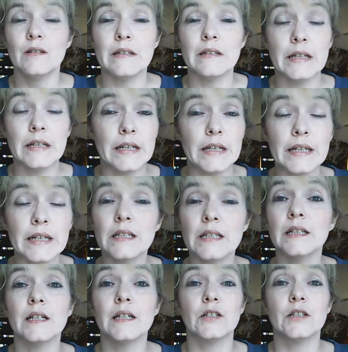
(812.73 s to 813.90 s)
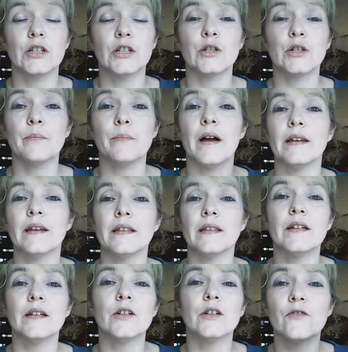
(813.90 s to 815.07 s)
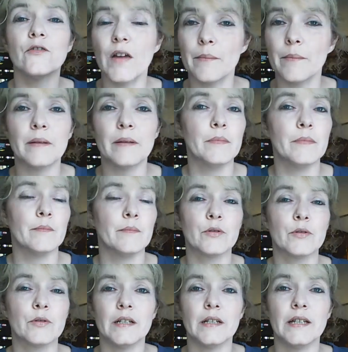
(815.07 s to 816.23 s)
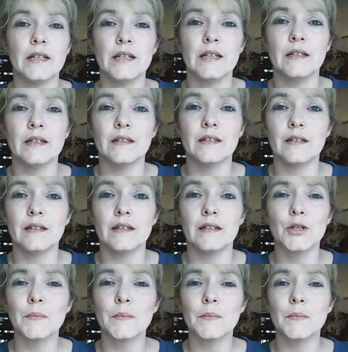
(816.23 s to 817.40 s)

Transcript: need a healing touch in your body, that your family members need a healing touch,